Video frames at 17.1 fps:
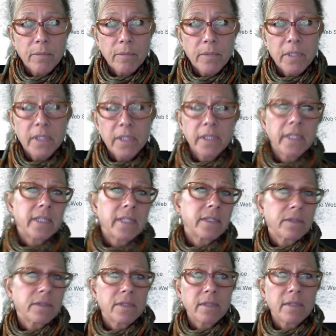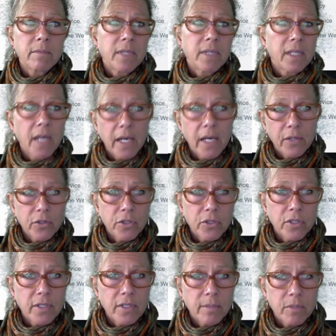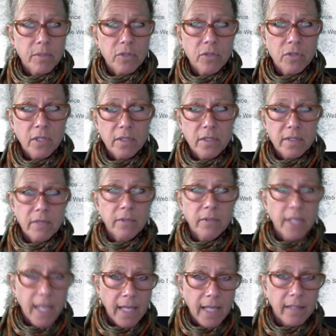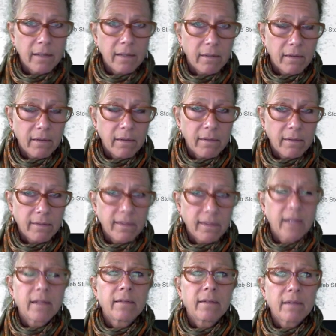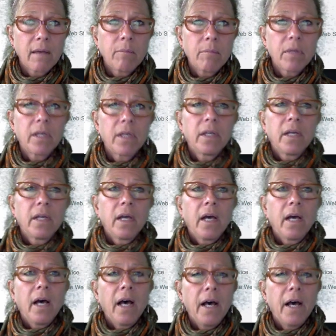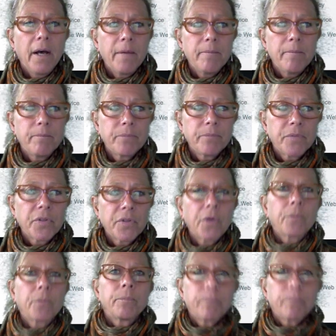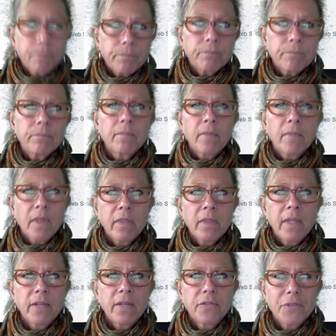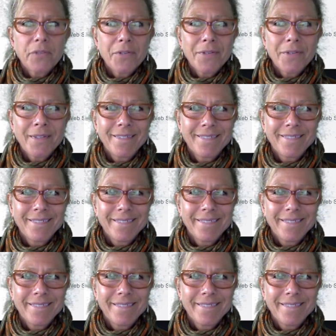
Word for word: Clearly this is something I couldn't demonstrate because I already had set this up. So thanks, Justin.